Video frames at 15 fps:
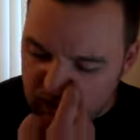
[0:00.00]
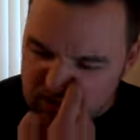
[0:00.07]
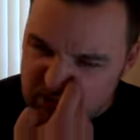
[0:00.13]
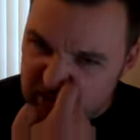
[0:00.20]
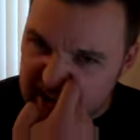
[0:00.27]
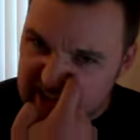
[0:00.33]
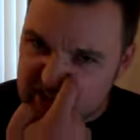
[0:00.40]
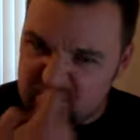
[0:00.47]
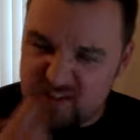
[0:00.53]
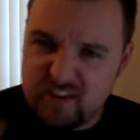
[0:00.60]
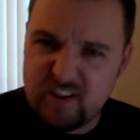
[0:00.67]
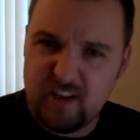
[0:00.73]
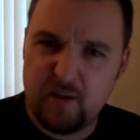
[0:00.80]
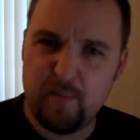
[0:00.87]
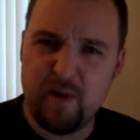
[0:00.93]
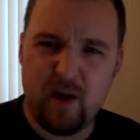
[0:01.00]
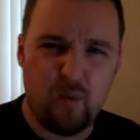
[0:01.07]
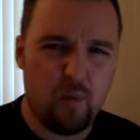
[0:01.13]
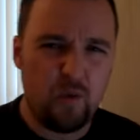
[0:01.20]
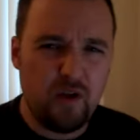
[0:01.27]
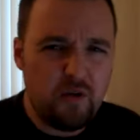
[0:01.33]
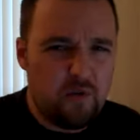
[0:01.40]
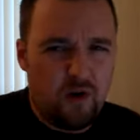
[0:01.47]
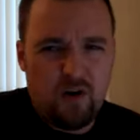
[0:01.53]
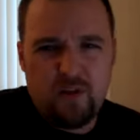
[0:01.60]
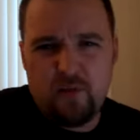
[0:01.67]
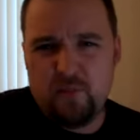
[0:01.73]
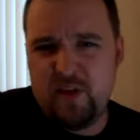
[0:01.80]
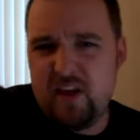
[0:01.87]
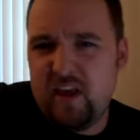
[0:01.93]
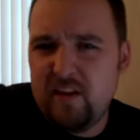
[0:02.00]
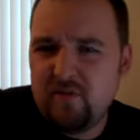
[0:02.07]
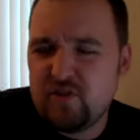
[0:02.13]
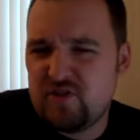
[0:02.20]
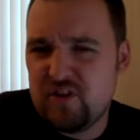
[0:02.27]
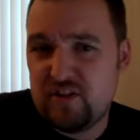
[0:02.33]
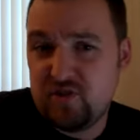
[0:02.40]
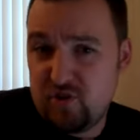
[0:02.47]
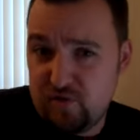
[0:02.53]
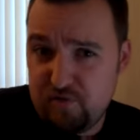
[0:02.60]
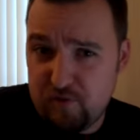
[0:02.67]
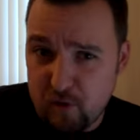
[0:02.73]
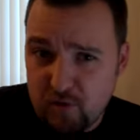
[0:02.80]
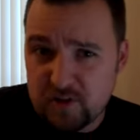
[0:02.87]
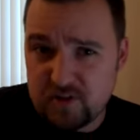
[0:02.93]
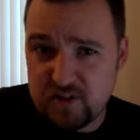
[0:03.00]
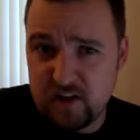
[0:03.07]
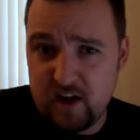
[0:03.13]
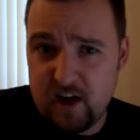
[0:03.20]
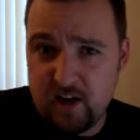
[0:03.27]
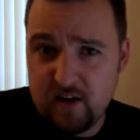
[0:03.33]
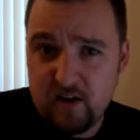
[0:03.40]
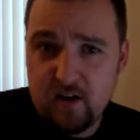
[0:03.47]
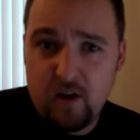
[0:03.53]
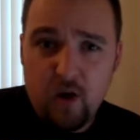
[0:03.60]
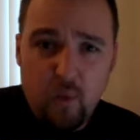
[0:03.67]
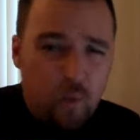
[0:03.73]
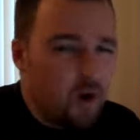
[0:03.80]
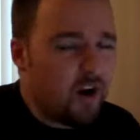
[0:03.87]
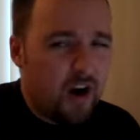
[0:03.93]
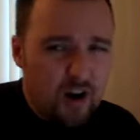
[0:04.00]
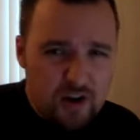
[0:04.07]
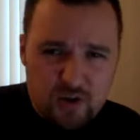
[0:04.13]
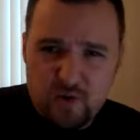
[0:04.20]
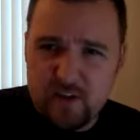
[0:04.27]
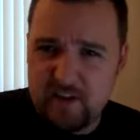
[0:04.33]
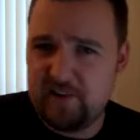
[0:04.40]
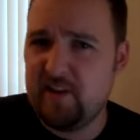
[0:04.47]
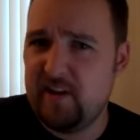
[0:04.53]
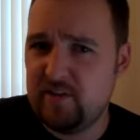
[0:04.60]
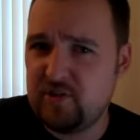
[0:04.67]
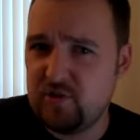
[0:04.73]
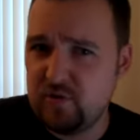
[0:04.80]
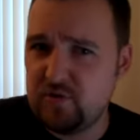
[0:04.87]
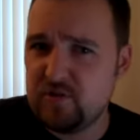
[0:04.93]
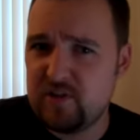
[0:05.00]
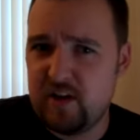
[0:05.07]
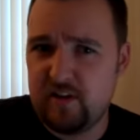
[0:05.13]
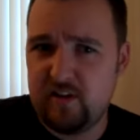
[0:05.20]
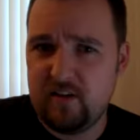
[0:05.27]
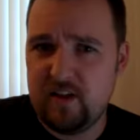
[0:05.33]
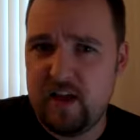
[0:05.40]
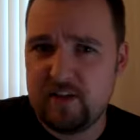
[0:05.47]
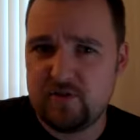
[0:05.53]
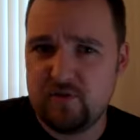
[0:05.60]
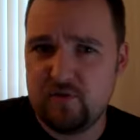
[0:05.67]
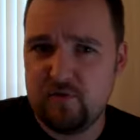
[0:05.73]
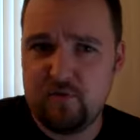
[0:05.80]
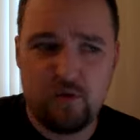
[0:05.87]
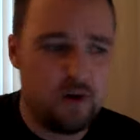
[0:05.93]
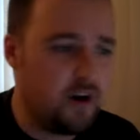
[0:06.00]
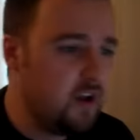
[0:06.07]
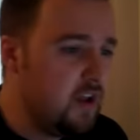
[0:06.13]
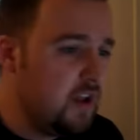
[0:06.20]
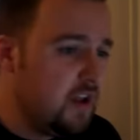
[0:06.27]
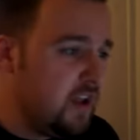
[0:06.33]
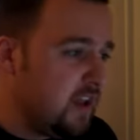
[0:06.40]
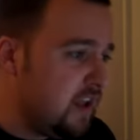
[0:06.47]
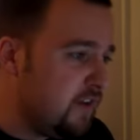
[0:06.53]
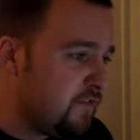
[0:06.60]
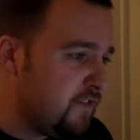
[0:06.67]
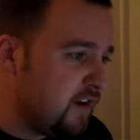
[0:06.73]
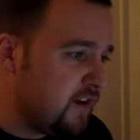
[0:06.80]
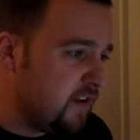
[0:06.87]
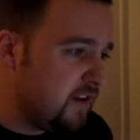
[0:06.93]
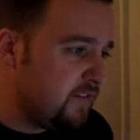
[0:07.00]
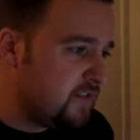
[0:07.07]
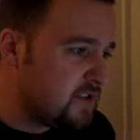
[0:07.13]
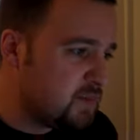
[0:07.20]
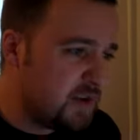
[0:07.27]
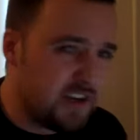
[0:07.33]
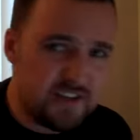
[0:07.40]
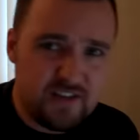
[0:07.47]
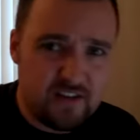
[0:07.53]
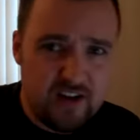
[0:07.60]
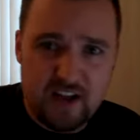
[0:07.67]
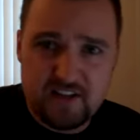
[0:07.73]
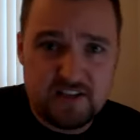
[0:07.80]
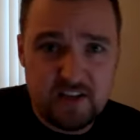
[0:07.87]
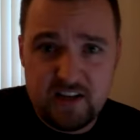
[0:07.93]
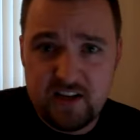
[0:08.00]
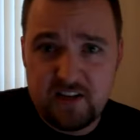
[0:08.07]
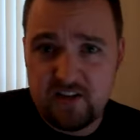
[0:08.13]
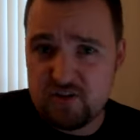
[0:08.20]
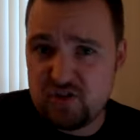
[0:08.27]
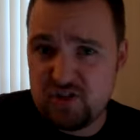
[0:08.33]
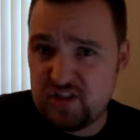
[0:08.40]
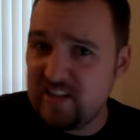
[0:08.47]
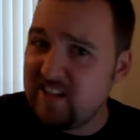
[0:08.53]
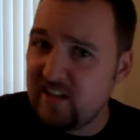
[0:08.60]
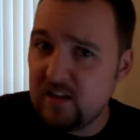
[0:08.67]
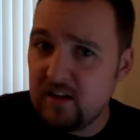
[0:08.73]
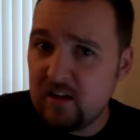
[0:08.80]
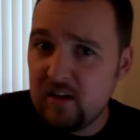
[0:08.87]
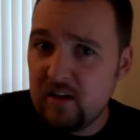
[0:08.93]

also ask you to think about what are the behaviors that you're focusing on. What are you kicking students out of the classroom for? If it's because they're not sitting in their seat,